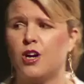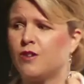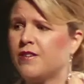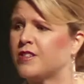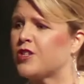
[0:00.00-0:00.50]

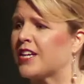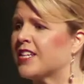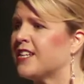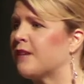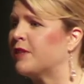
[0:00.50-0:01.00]
or even
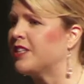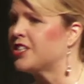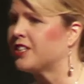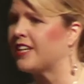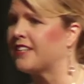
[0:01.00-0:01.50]
tracking down
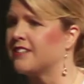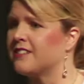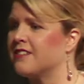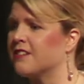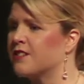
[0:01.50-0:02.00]
militia
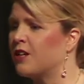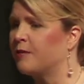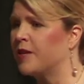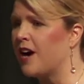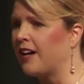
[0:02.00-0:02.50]
leaders in the
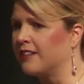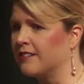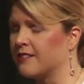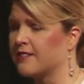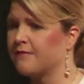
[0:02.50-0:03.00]
Solomon
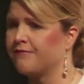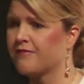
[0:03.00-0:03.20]
Islands.